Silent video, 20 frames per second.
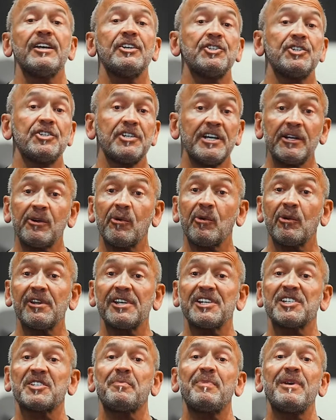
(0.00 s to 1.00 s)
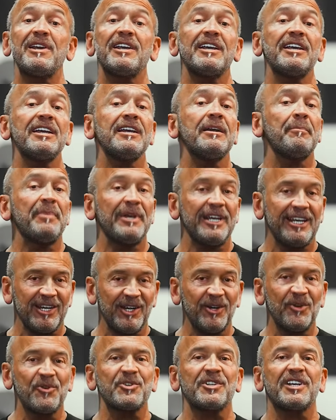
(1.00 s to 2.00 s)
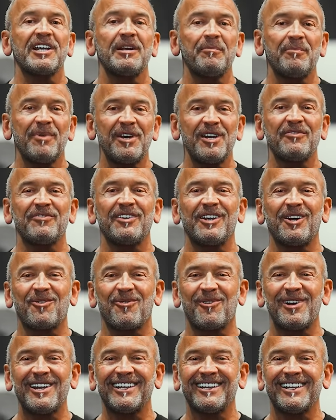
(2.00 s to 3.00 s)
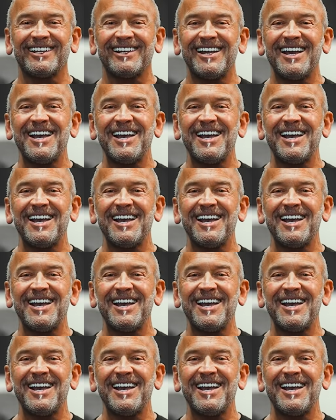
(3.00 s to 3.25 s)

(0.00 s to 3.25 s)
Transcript: Generally speaking, beginners can benefit greatly